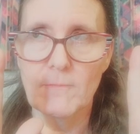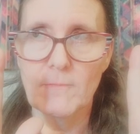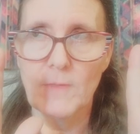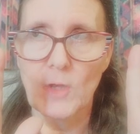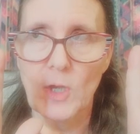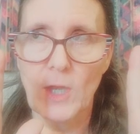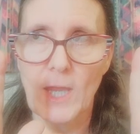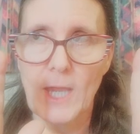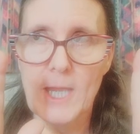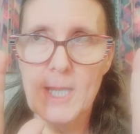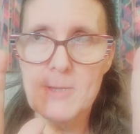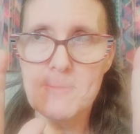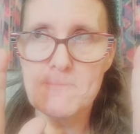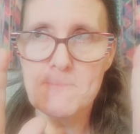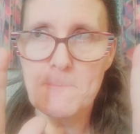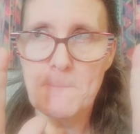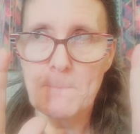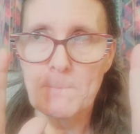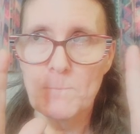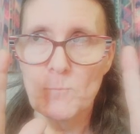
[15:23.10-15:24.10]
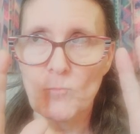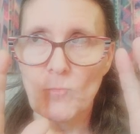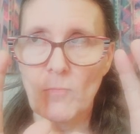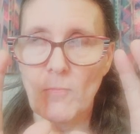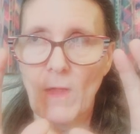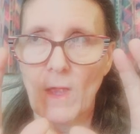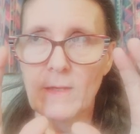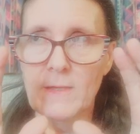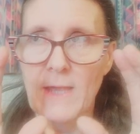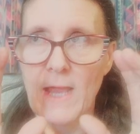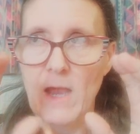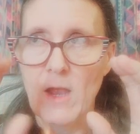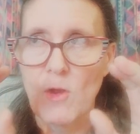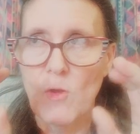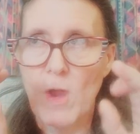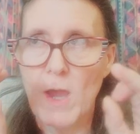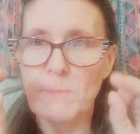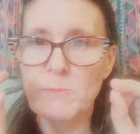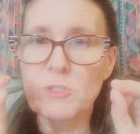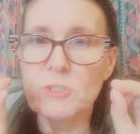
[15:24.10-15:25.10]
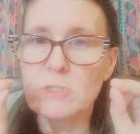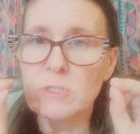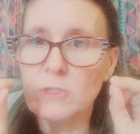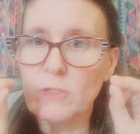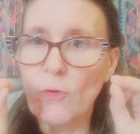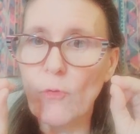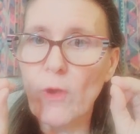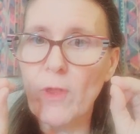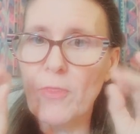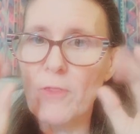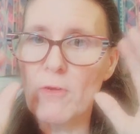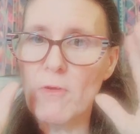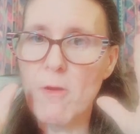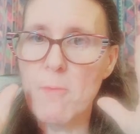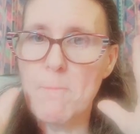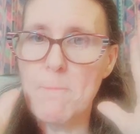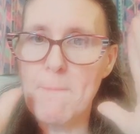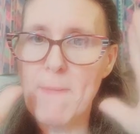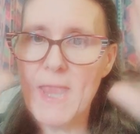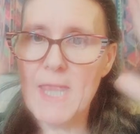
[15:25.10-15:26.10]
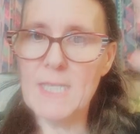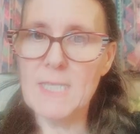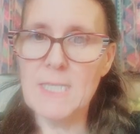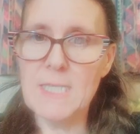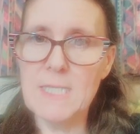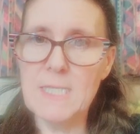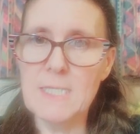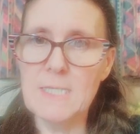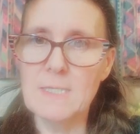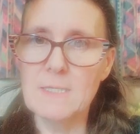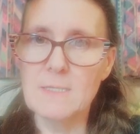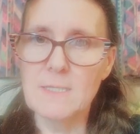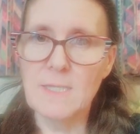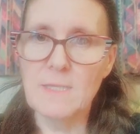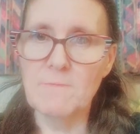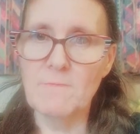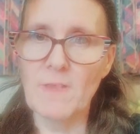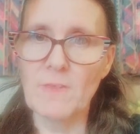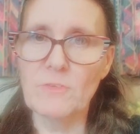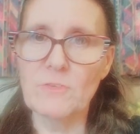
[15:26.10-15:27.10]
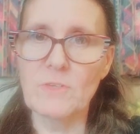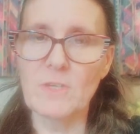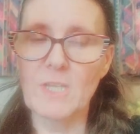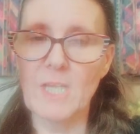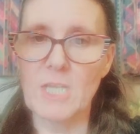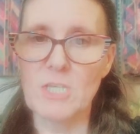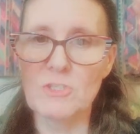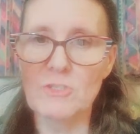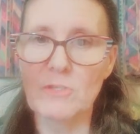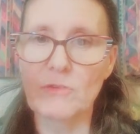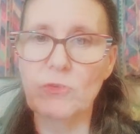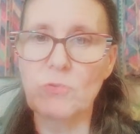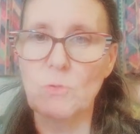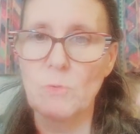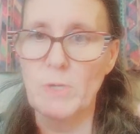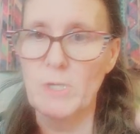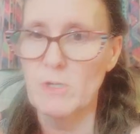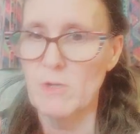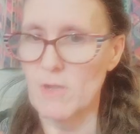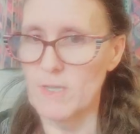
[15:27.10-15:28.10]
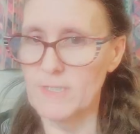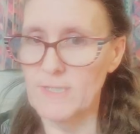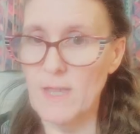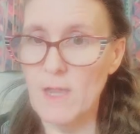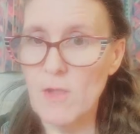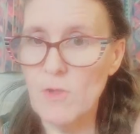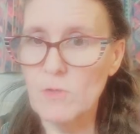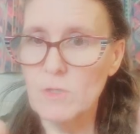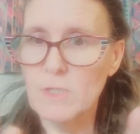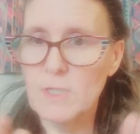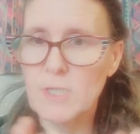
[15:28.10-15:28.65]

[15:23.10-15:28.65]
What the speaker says: Okay? Now, I'm sure there are many investigations going on now